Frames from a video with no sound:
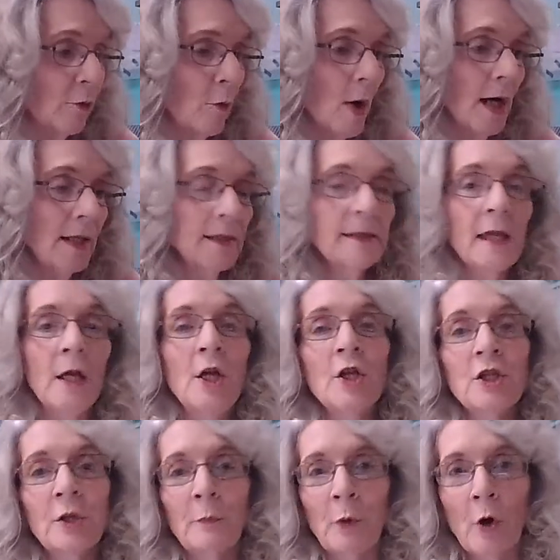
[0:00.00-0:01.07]
ones
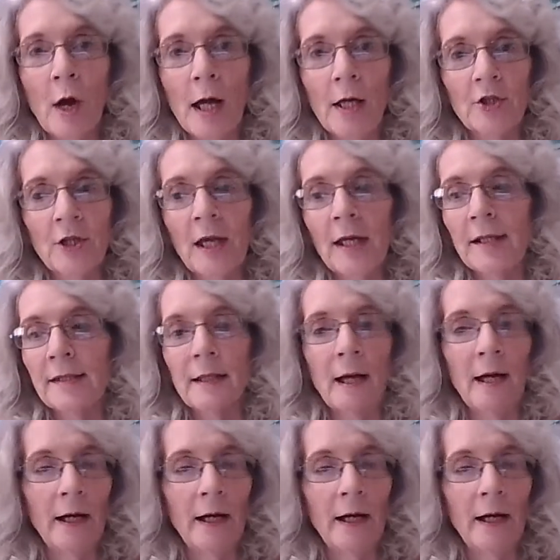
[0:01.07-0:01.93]
to projects,